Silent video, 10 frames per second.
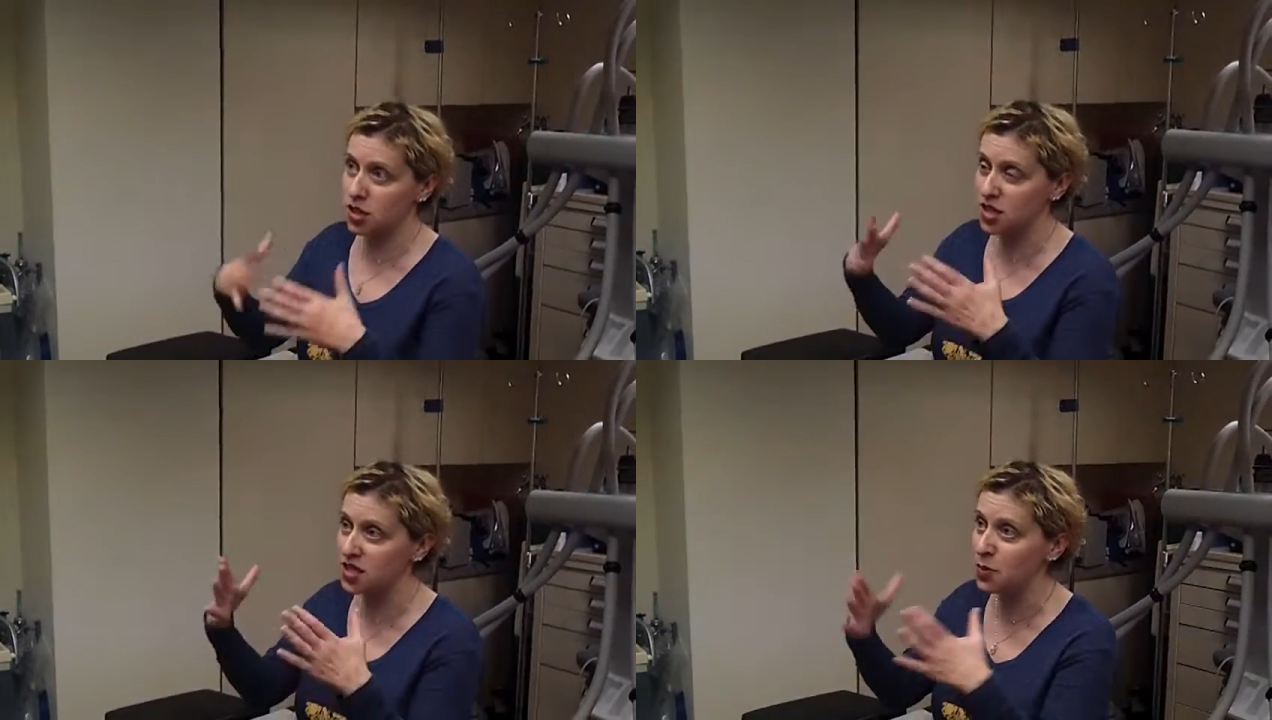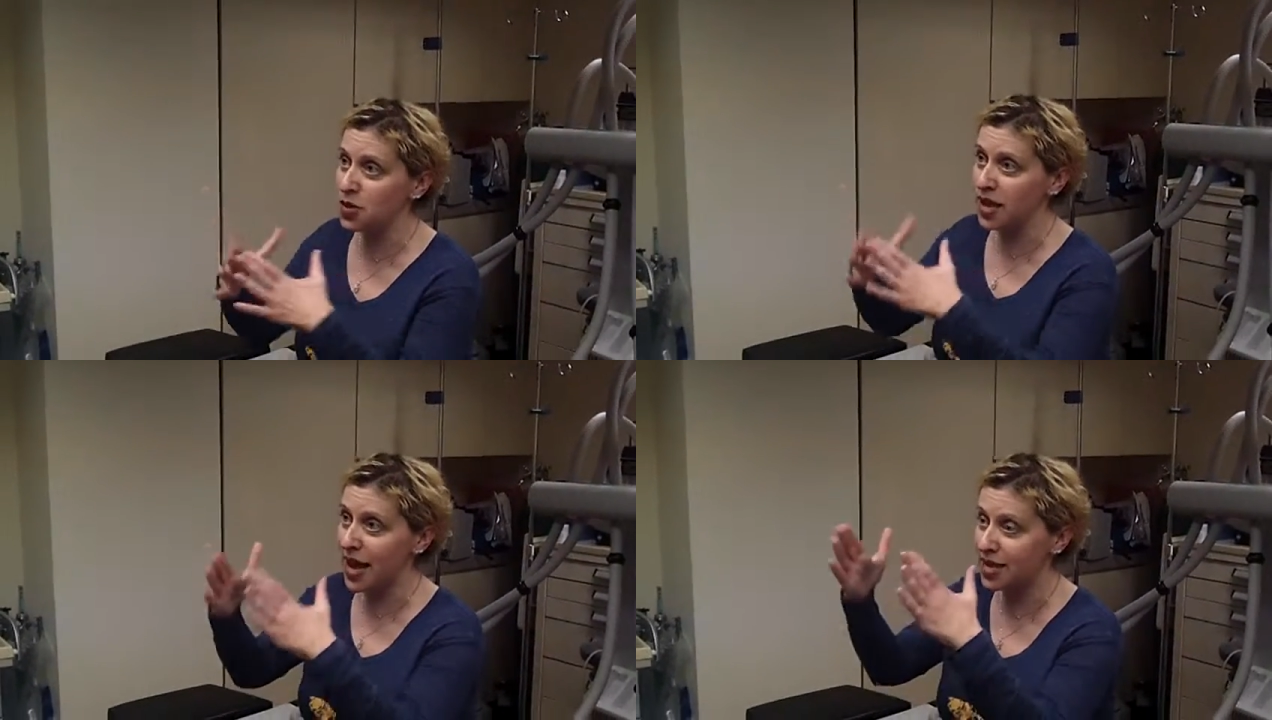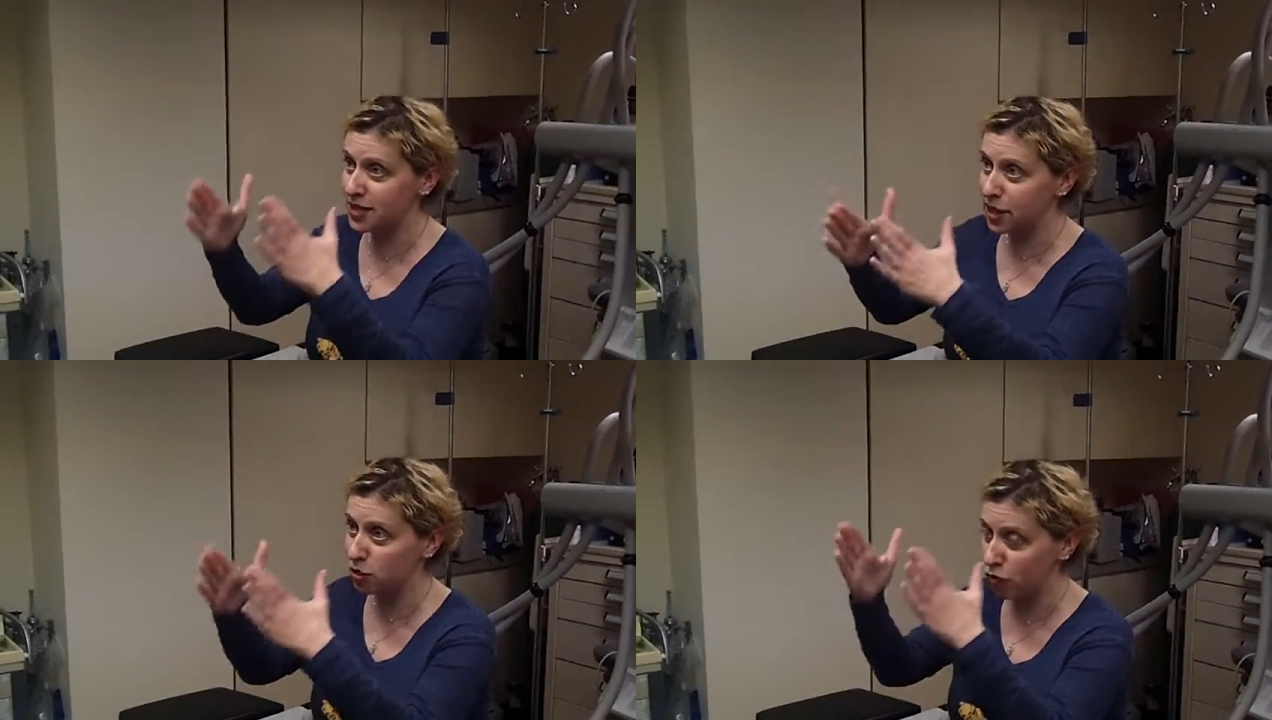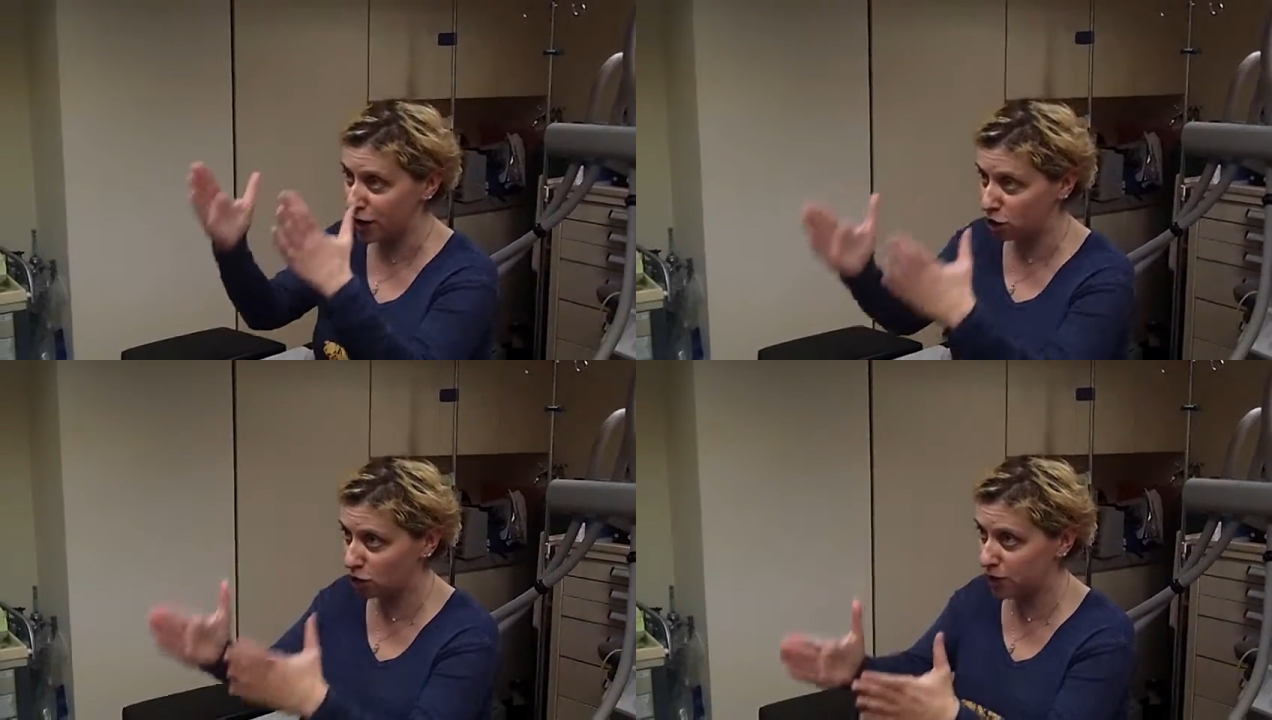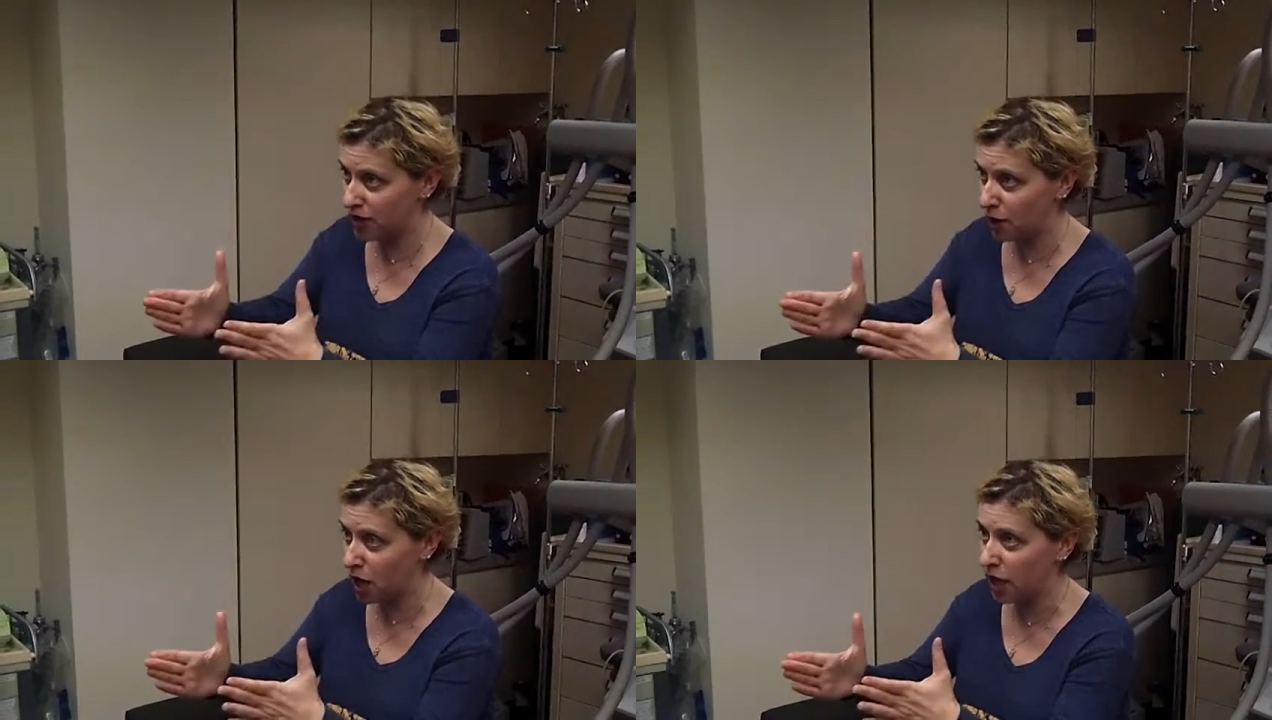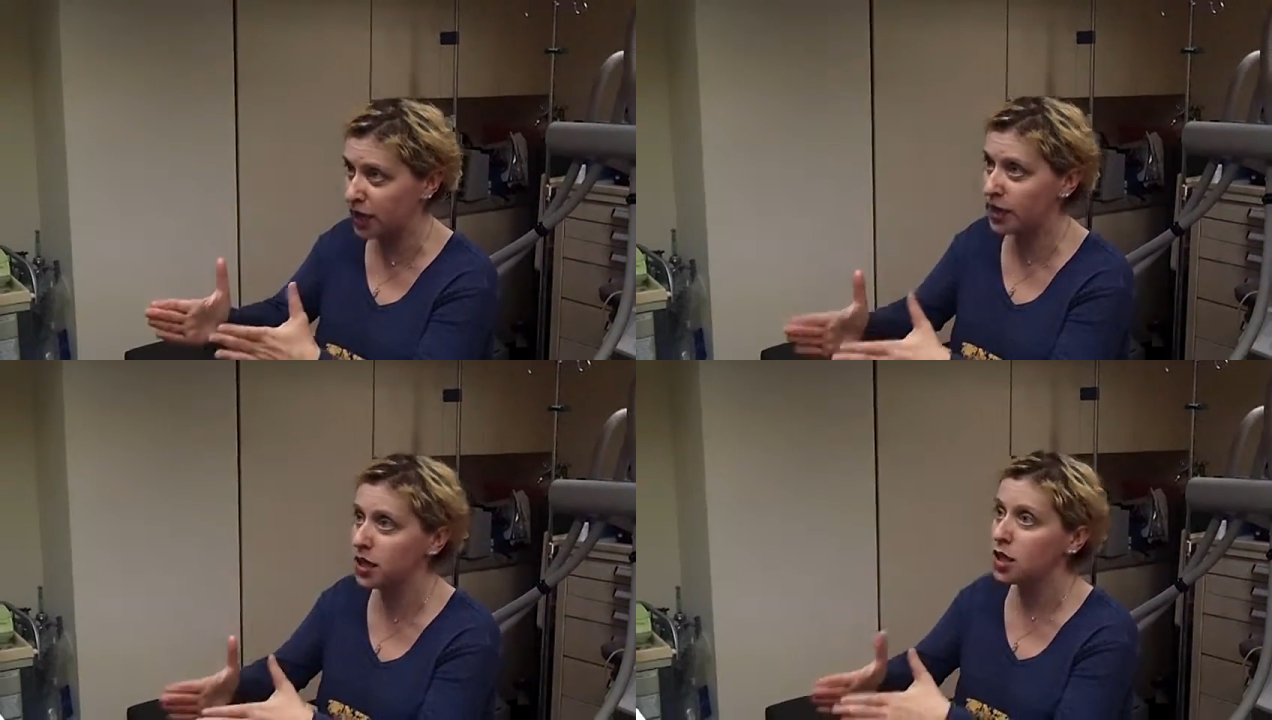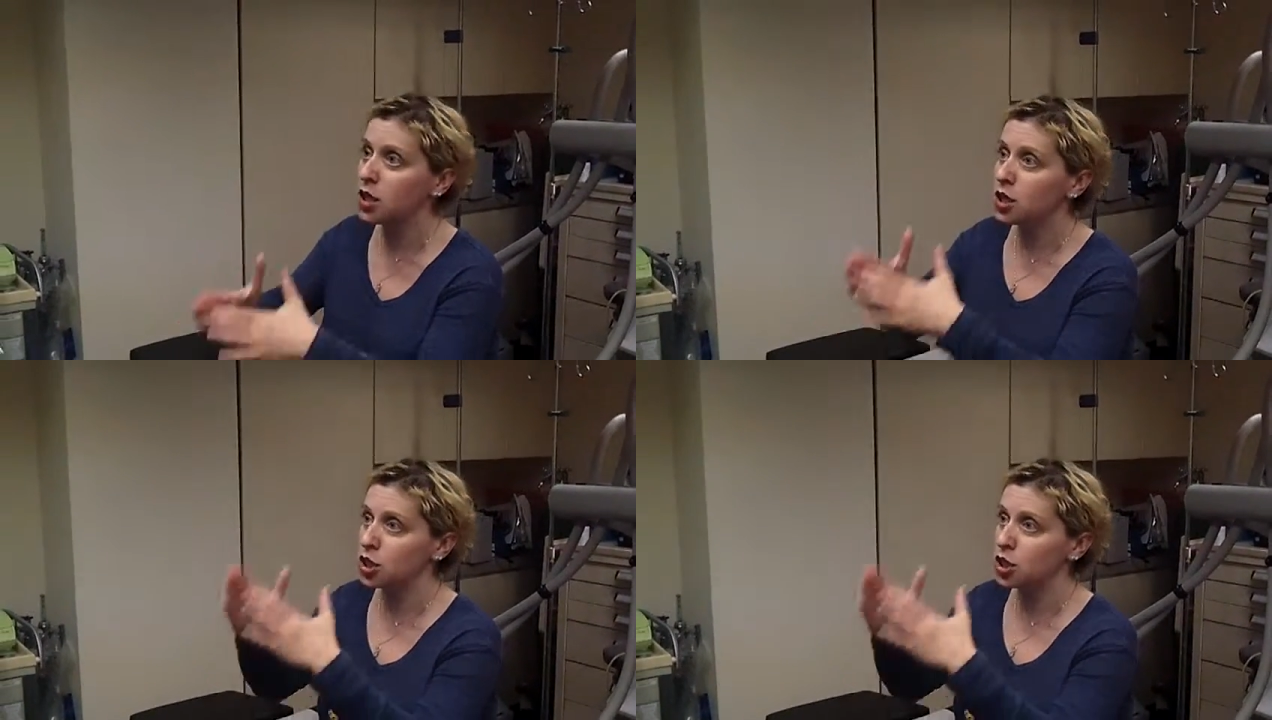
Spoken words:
Is it someone that has like a regular BMI?